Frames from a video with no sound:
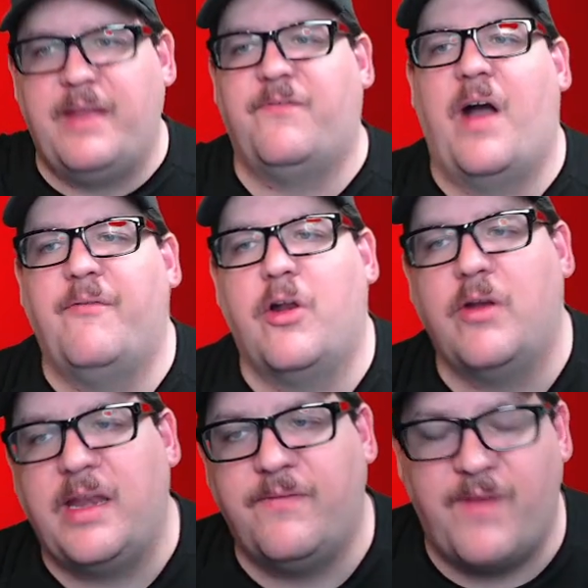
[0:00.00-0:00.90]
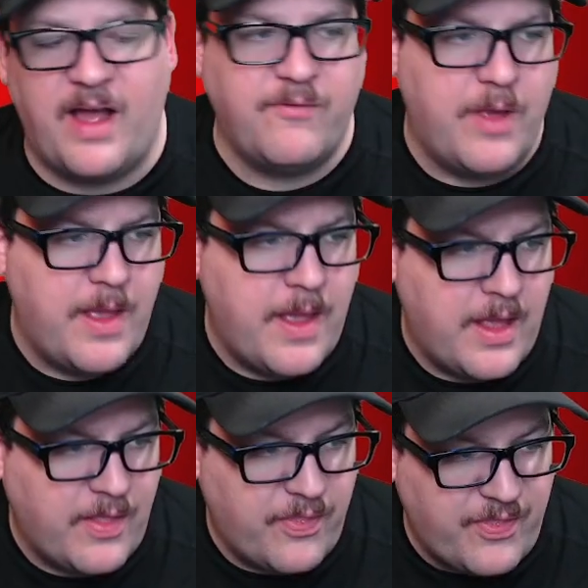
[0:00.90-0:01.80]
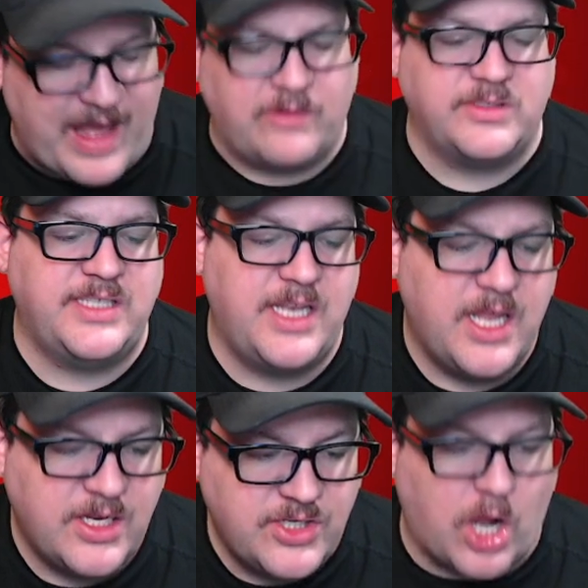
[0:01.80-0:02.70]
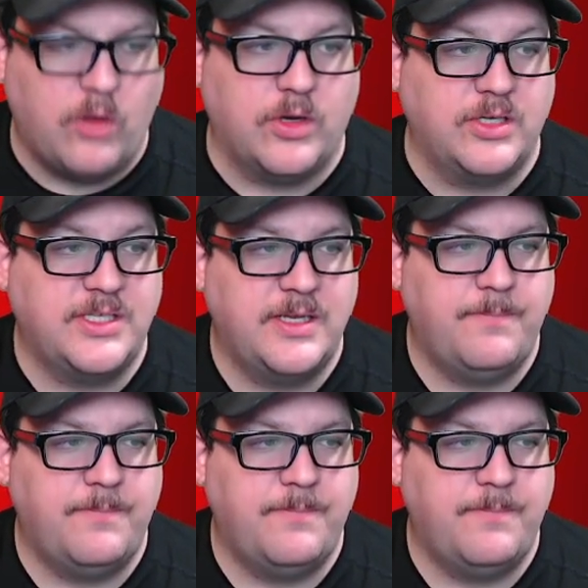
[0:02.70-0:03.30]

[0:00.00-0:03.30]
$585,000,